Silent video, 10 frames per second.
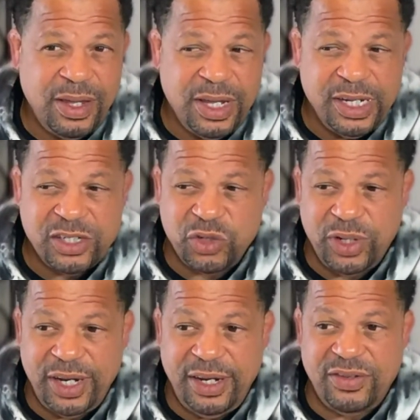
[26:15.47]
so that
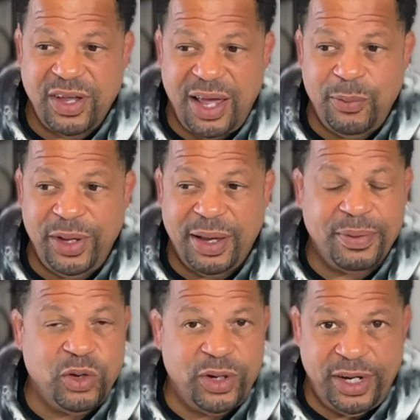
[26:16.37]
anytime we
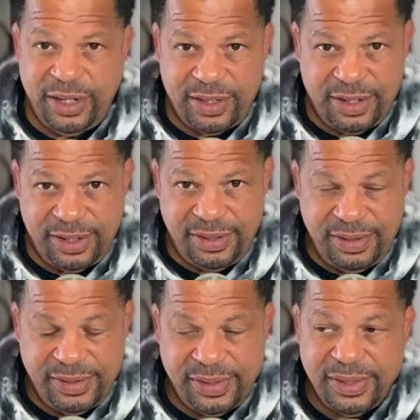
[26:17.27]
upload anything,
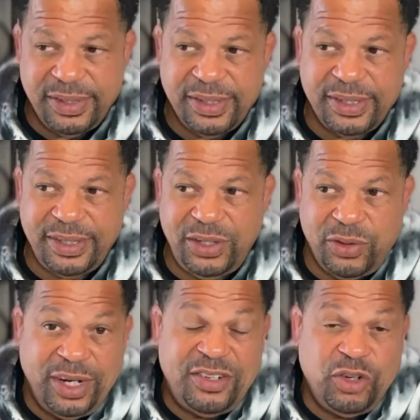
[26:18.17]
you're at
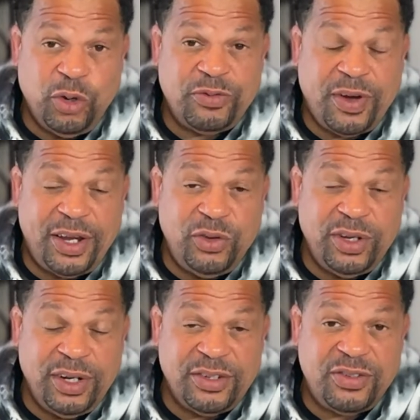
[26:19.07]
least notified and you can
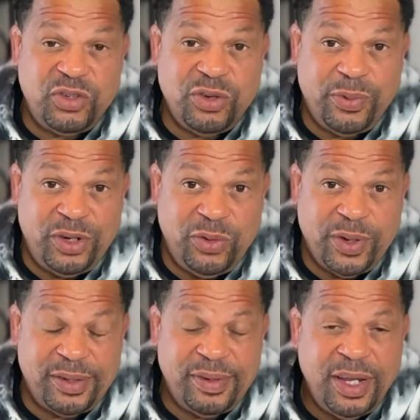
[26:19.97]
listen to it when you want.
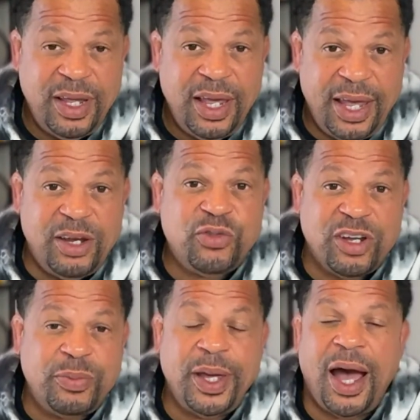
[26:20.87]
And trust
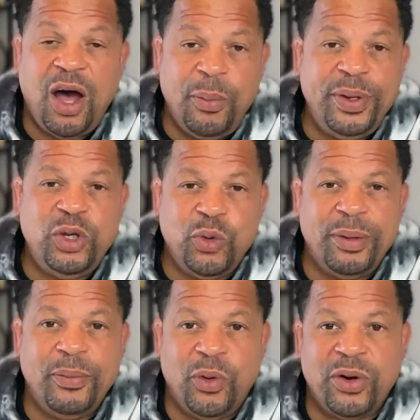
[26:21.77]
me, I'll be doing
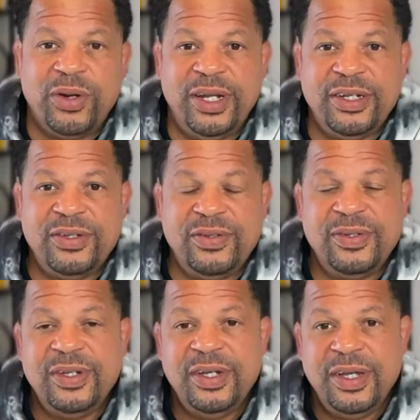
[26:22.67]
more on this
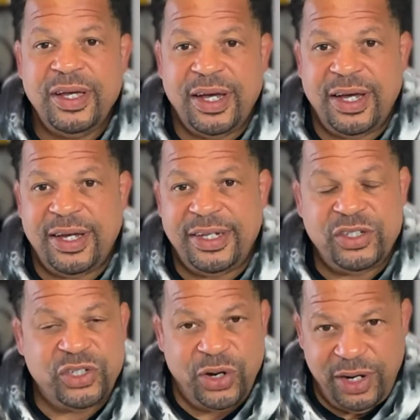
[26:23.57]
and
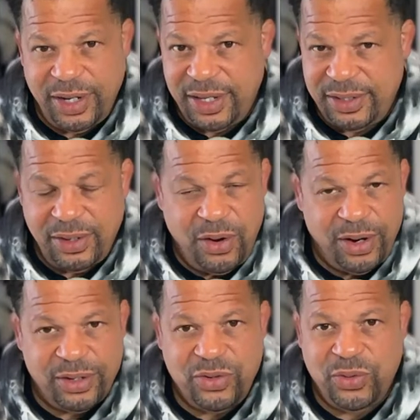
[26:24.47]
sharing like the
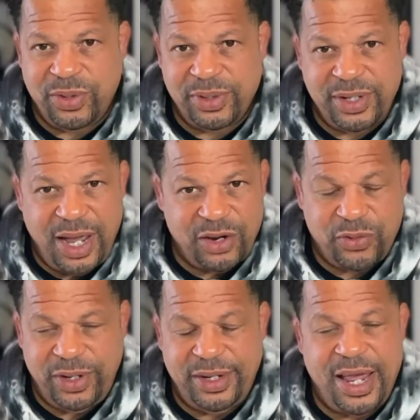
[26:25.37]
hardcore
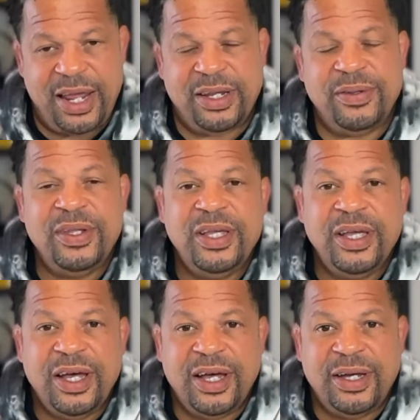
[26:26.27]
concrete data.
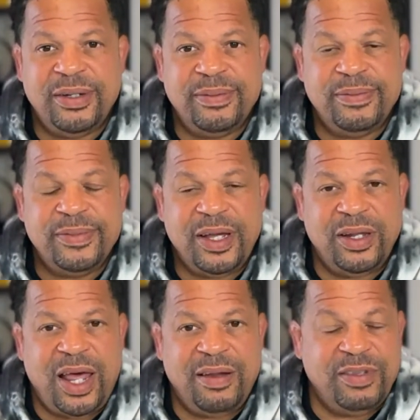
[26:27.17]
A
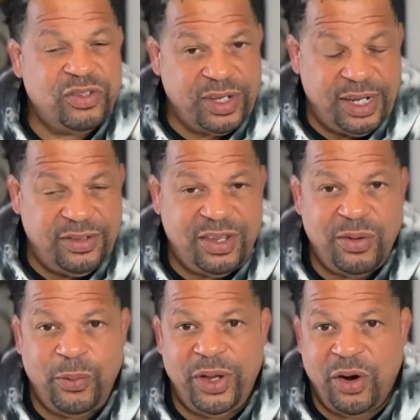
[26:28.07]
lot of the studies that
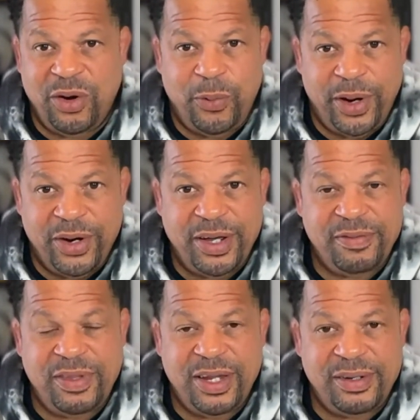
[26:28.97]
we are aware of
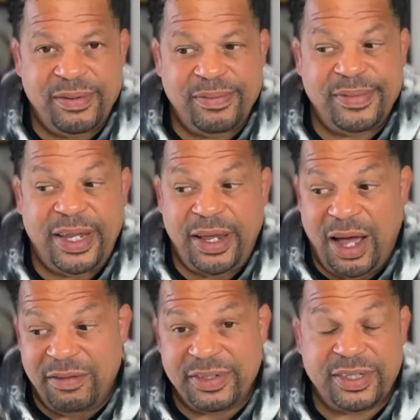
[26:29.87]
that they
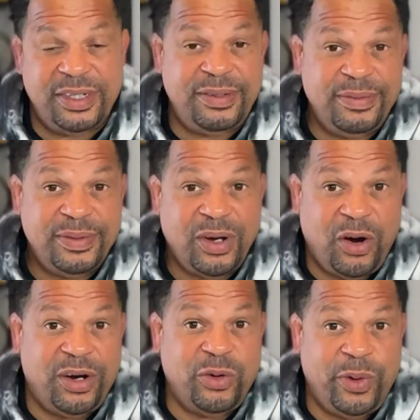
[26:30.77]
obviously
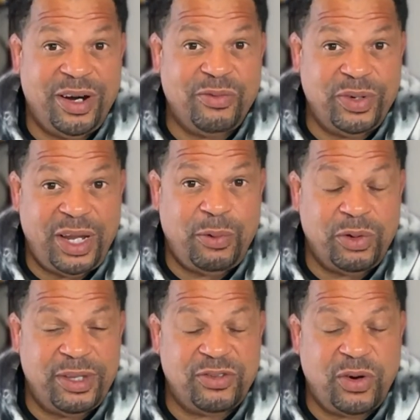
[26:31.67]
aren't aware of when they wrote
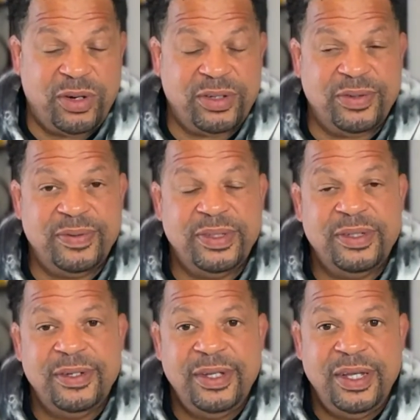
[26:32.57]
this article.
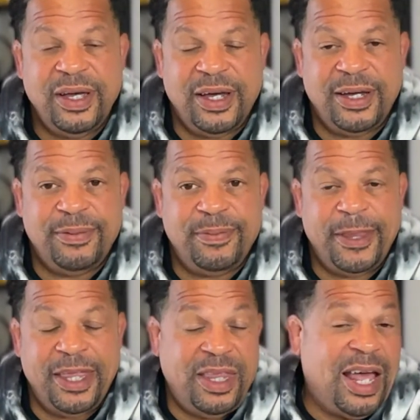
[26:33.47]
And
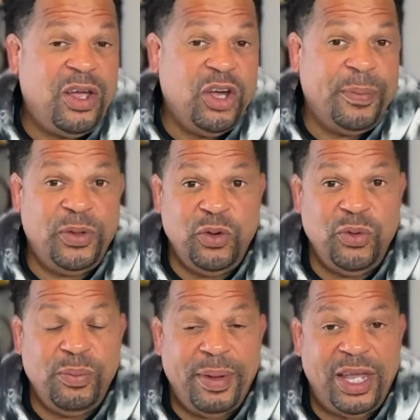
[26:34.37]
that'll help you
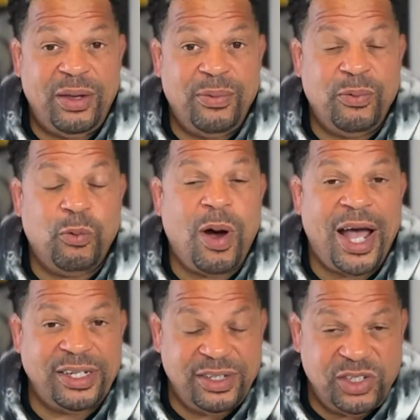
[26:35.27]
make
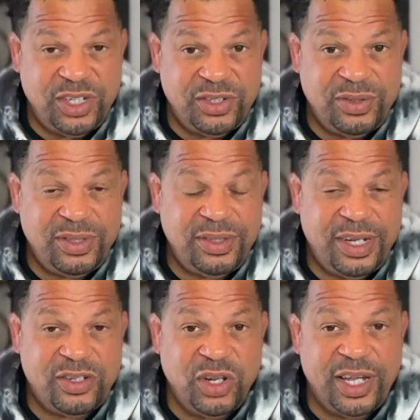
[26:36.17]
wise decisions
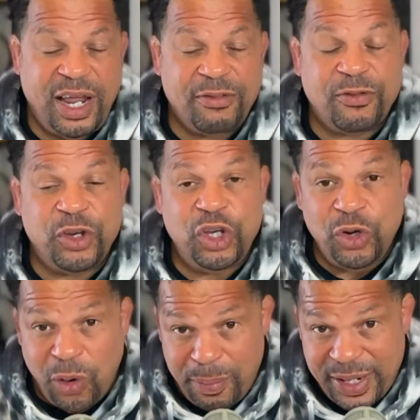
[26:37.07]
that's looking out for
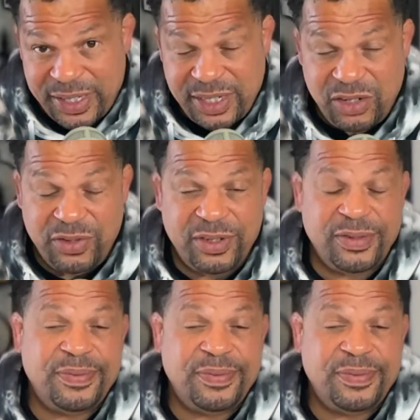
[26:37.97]
your best interest.